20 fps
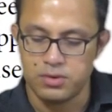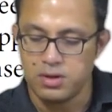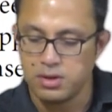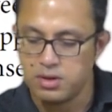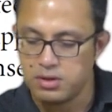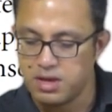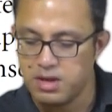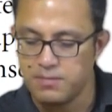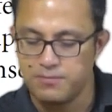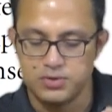of you
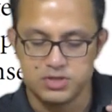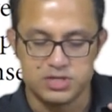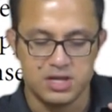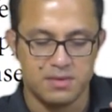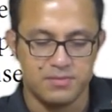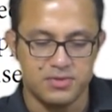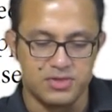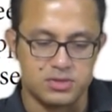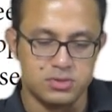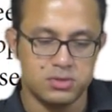know, keep
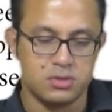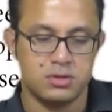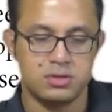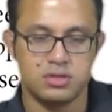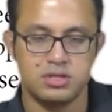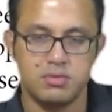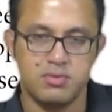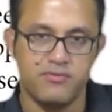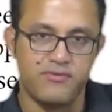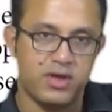pushing up a
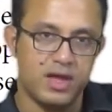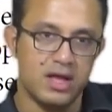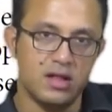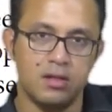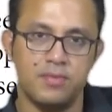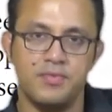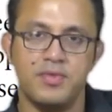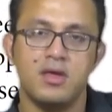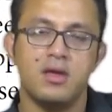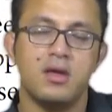stone on top of a
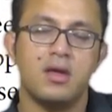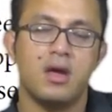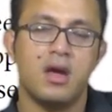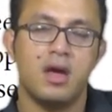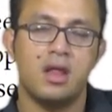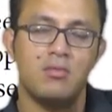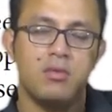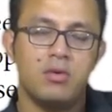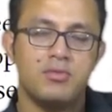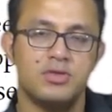hill,
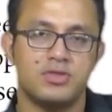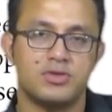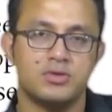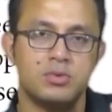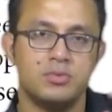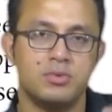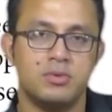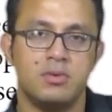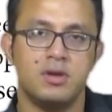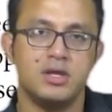and the moment
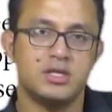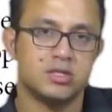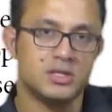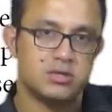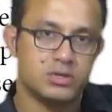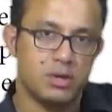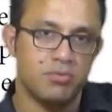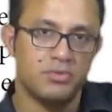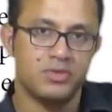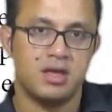the stone would
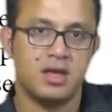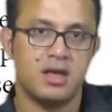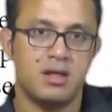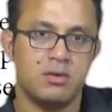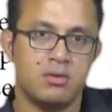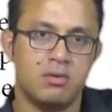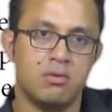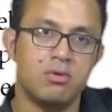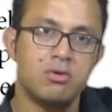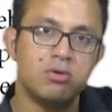reach the top of the
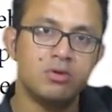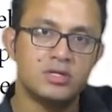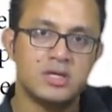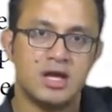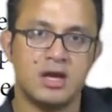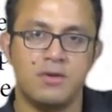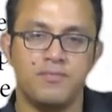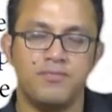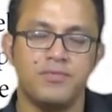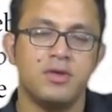hill, it would
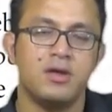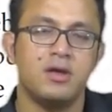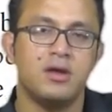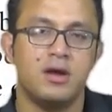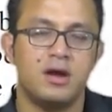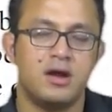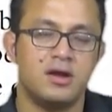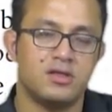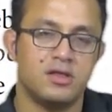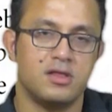roll down,
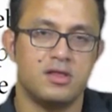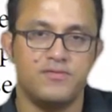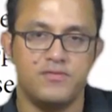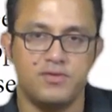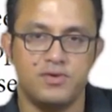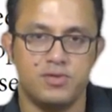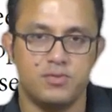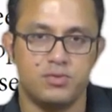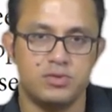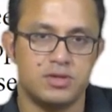and
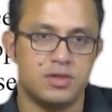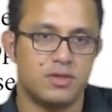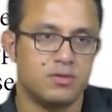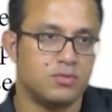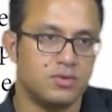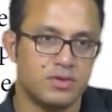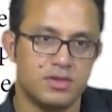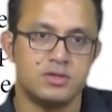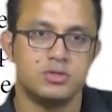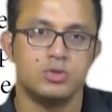Sisyphus
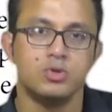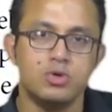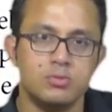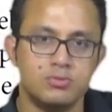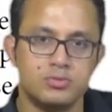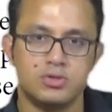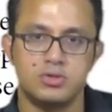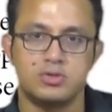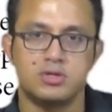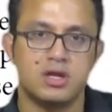was
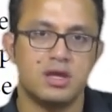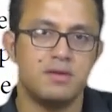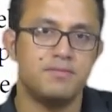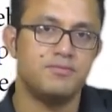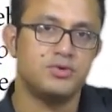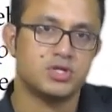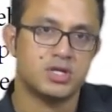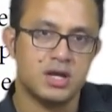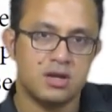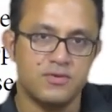doomed to
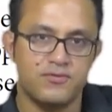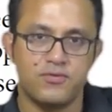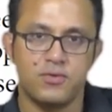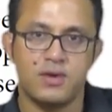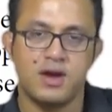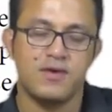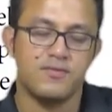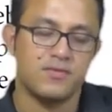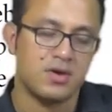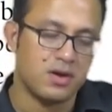keep pushing
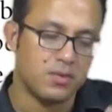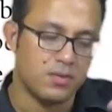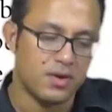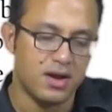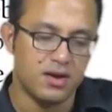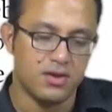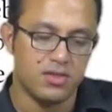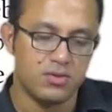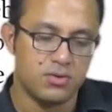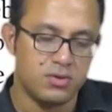it
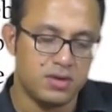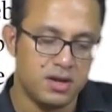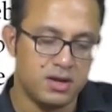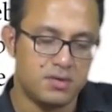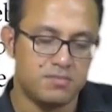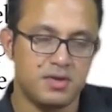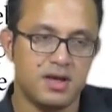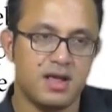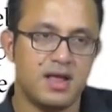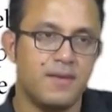forever, right?
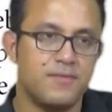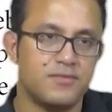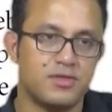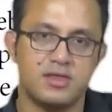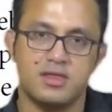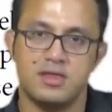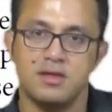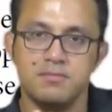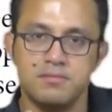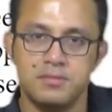So it
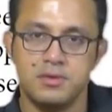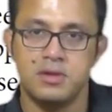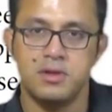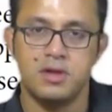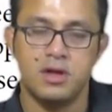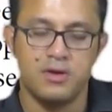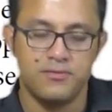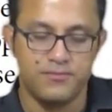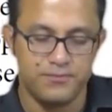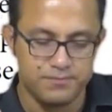becomes a
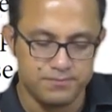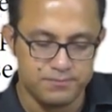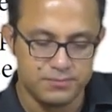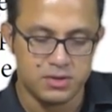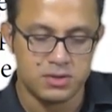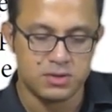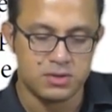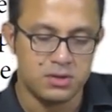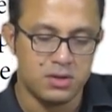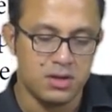symbol of,
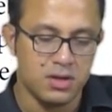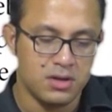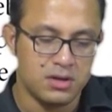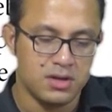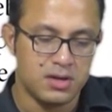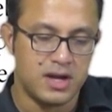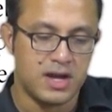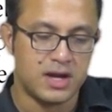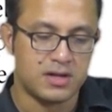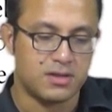you know,
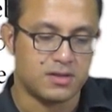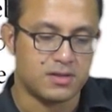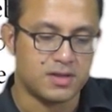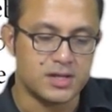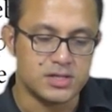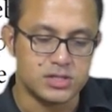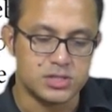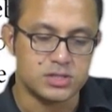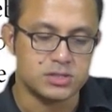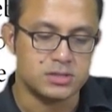
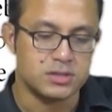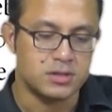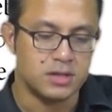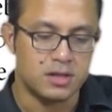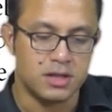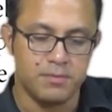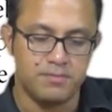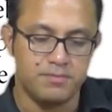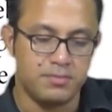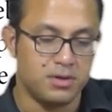
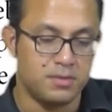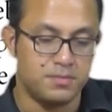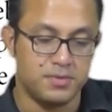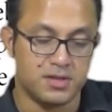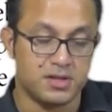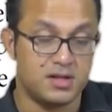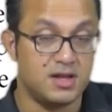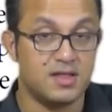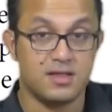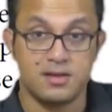existential
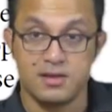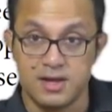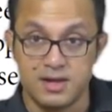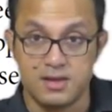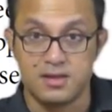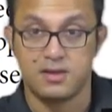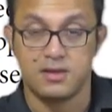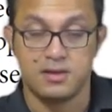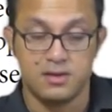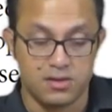
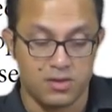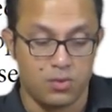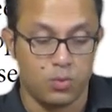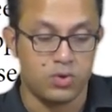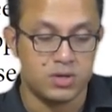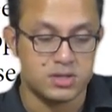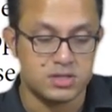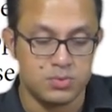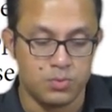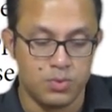purposelessness, and
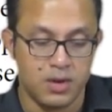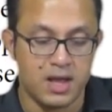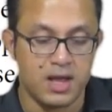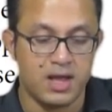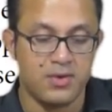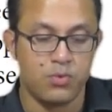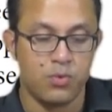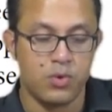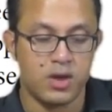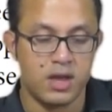this is what
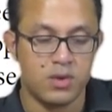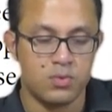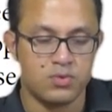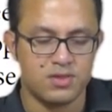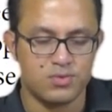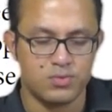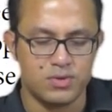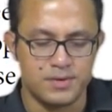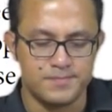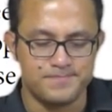we have over
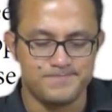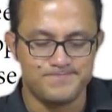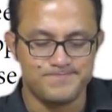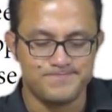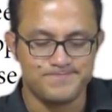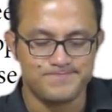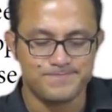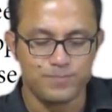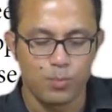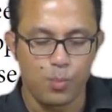here as well.